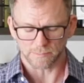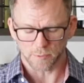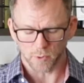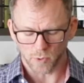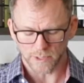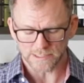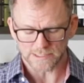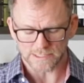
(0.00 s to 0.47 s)

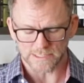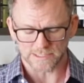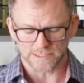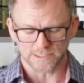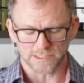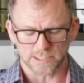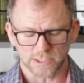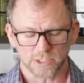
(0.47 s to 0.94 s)
point
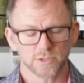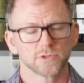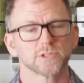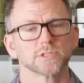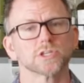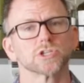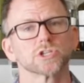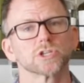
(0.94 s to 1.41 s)
is to
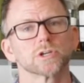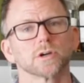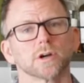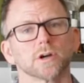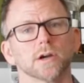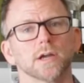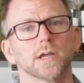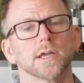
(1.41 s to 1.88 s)
use the
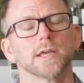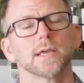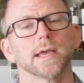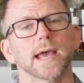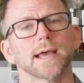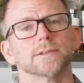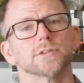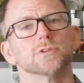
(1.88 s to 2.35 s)
sugar
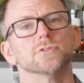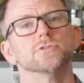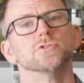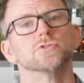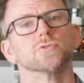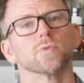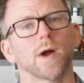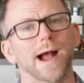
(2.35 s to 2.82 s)
to
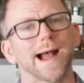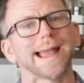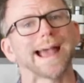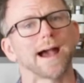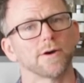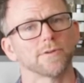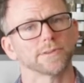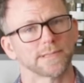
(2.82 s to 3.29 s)
dry
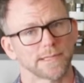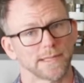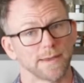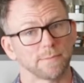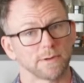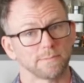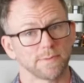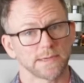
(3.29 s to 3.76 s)
out the
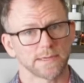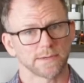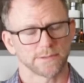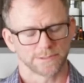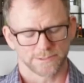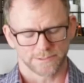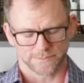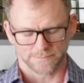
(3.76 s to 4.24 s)
lemon
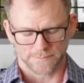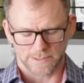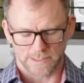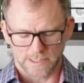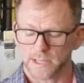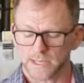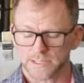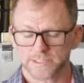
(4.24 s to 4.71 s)
peels.
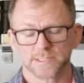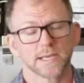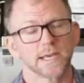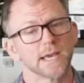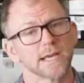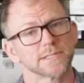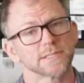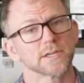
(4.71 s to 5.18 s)
Plus,
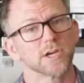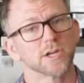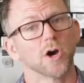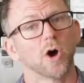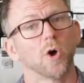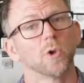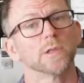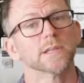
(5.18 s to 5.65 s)
it's a good
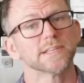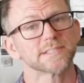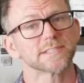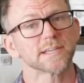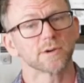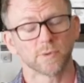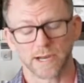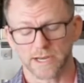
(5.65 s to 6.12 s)

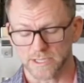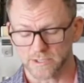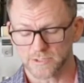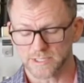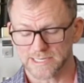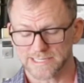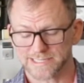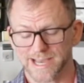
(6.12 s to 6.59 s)
holistic way to
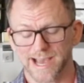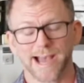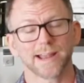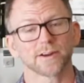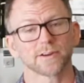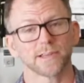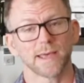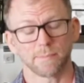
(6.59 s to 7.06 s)
use an
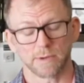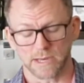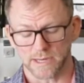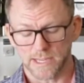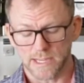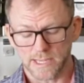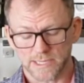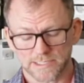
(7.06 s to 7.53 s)
entire
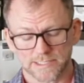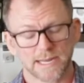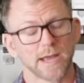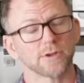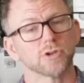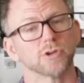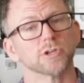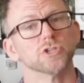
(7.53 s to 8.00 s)
lemon because
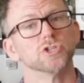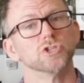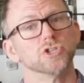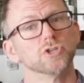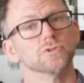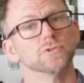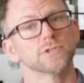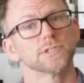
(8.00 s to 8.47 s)
now you can
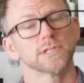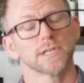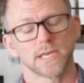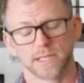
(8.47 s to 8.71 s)
juice